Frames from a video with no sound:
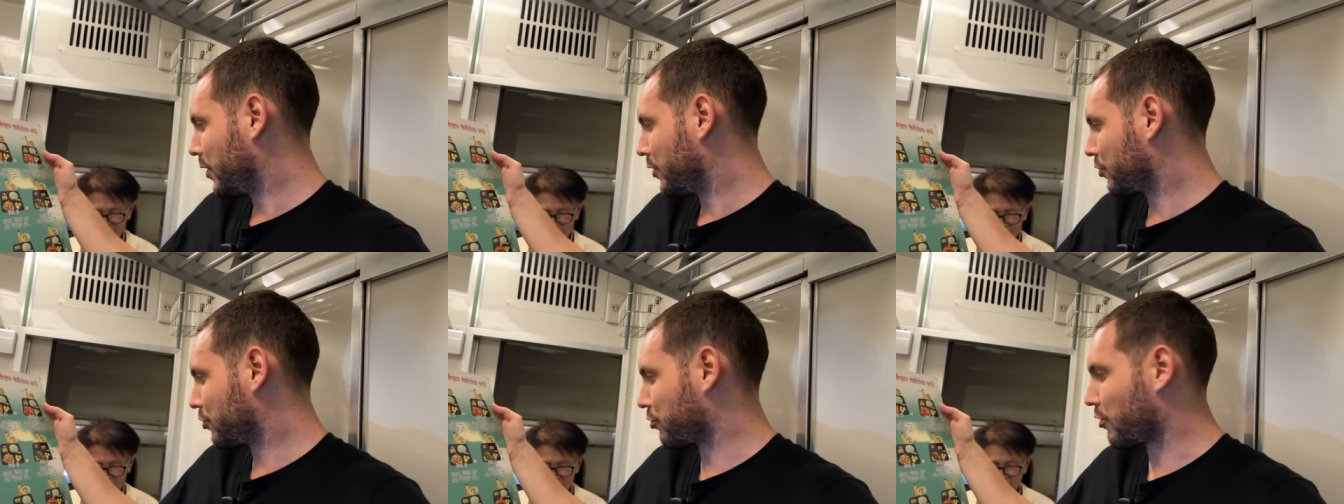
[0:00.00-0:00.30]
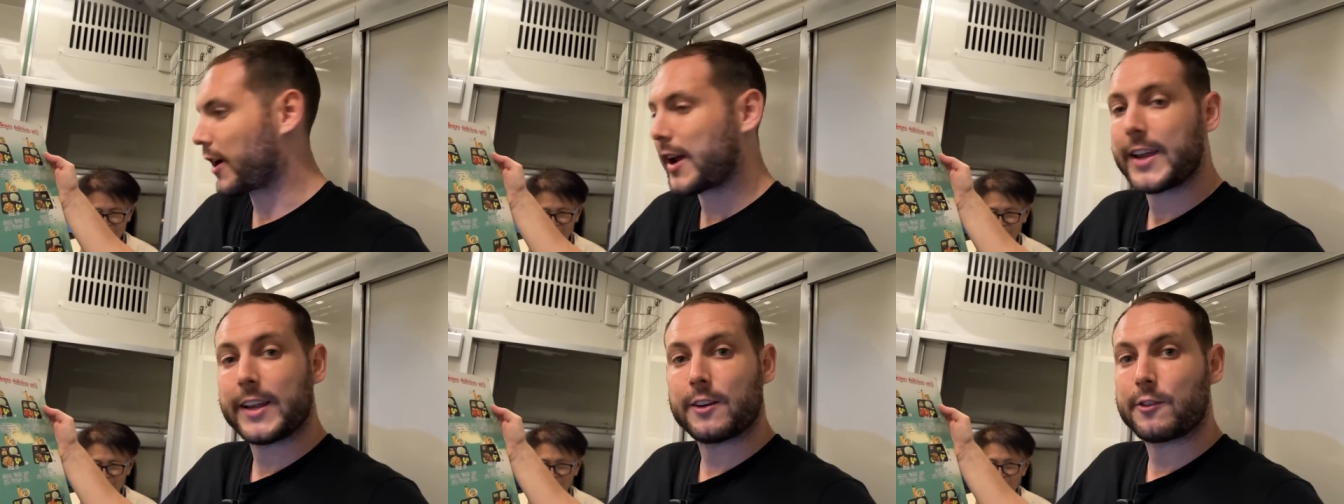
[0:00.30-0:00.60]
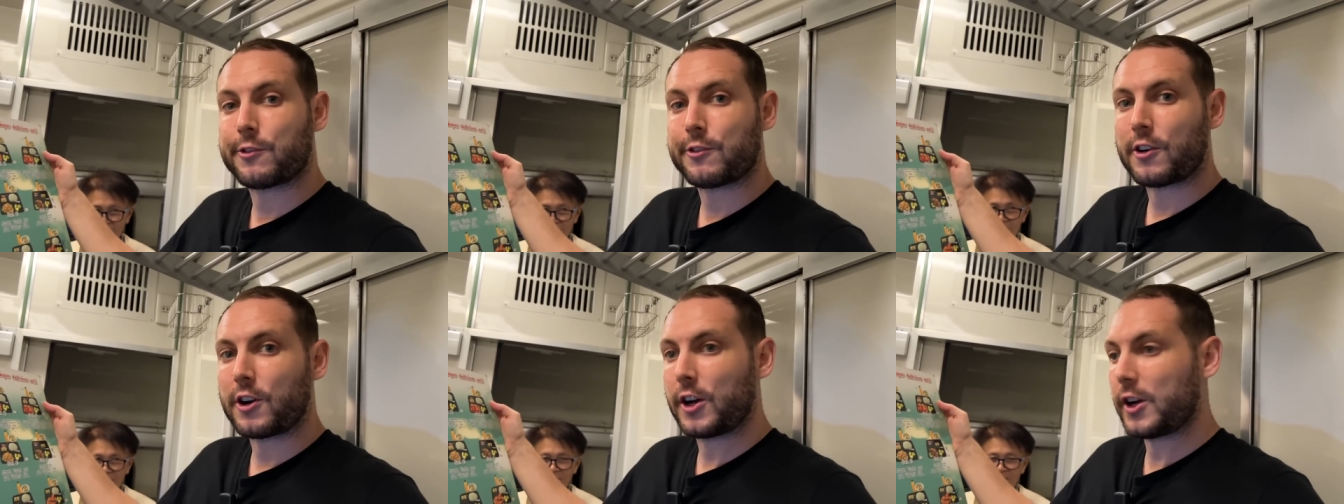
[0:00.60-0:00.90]

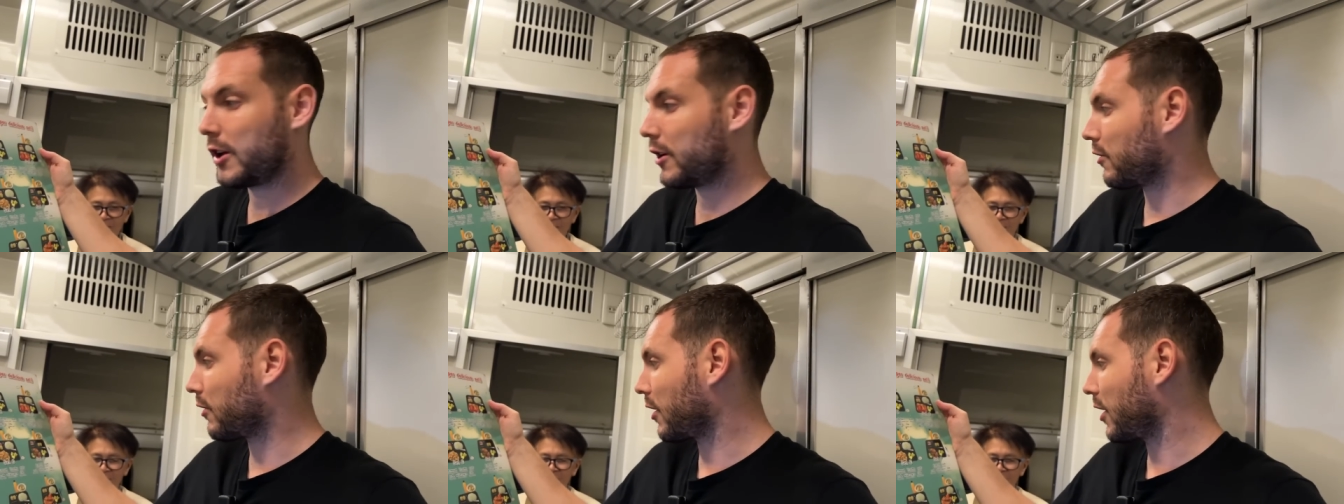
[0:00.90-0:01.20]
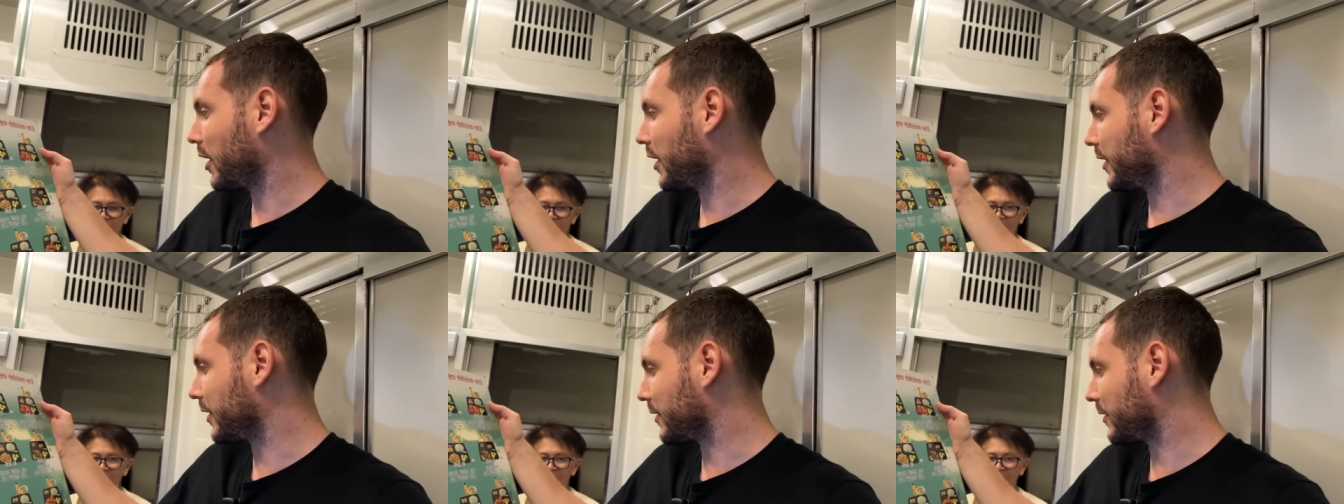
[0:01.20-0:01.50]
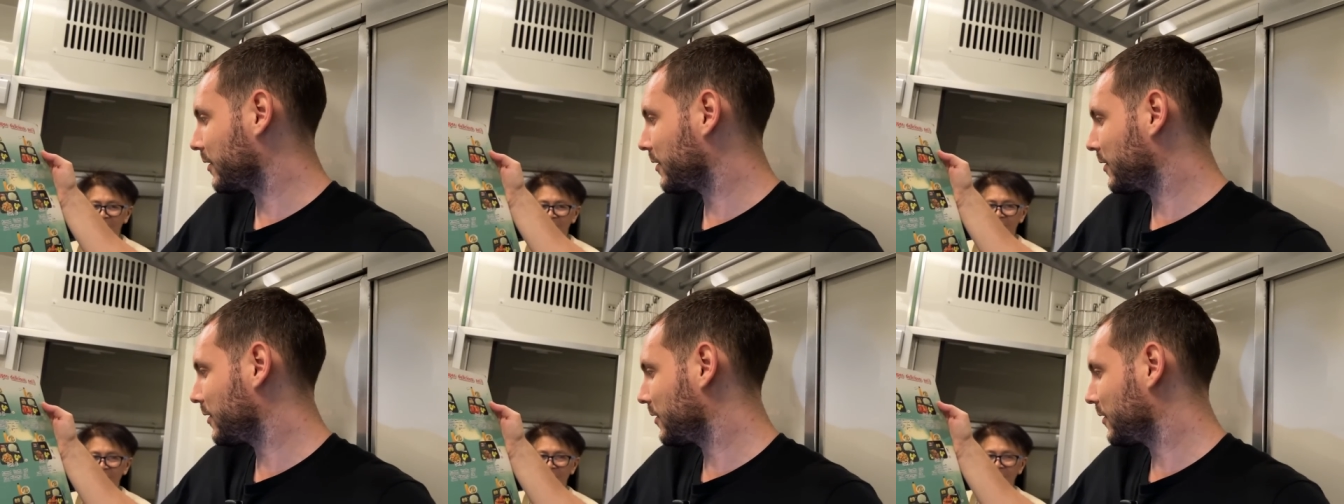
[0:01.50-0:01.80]
train fried
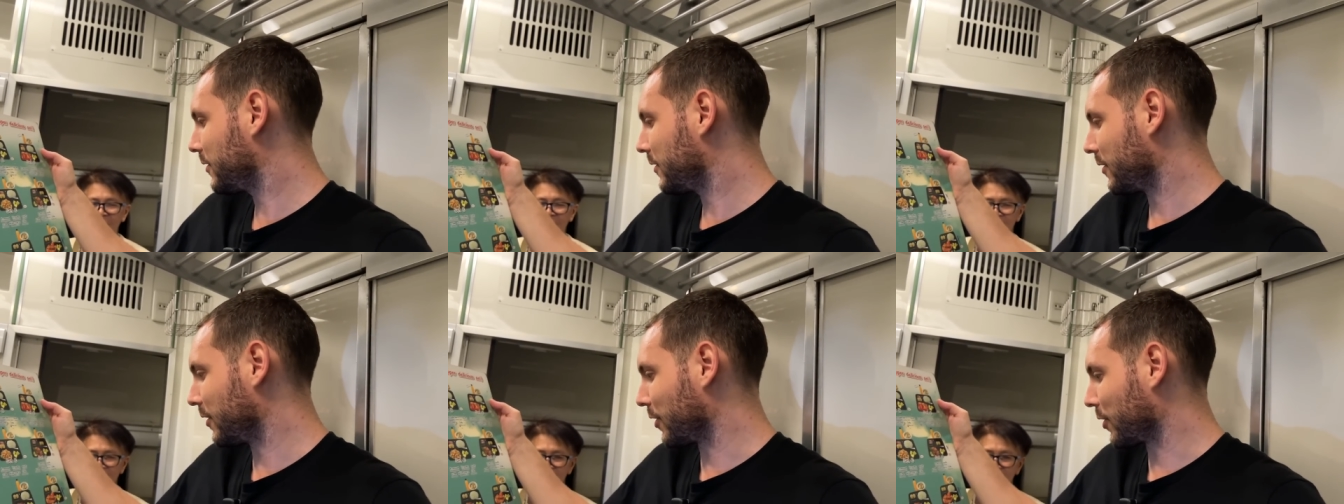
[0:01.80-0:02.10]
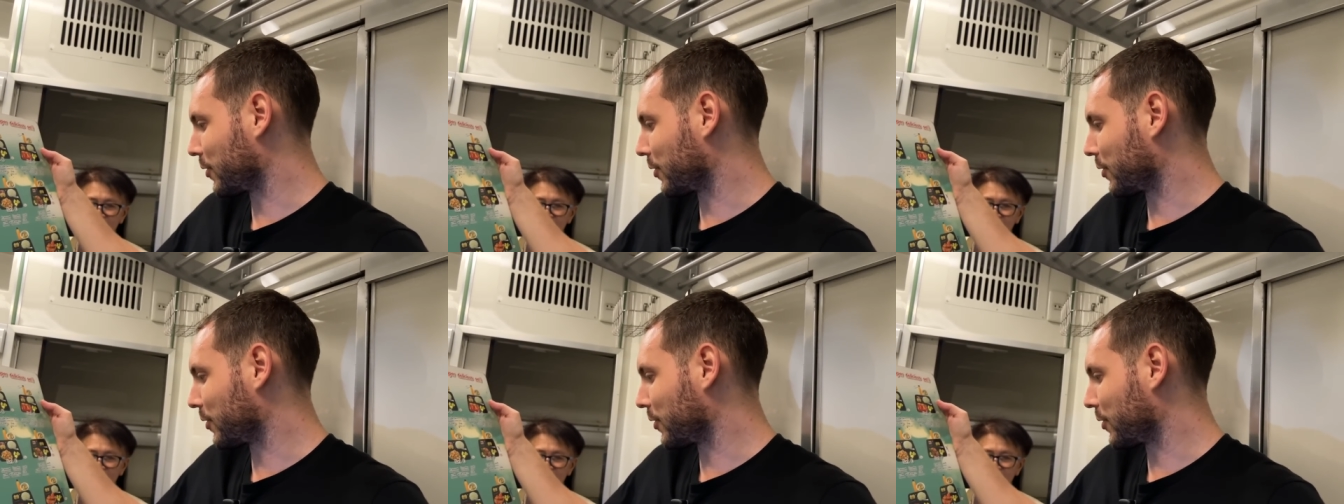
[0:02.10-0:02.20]
rice, they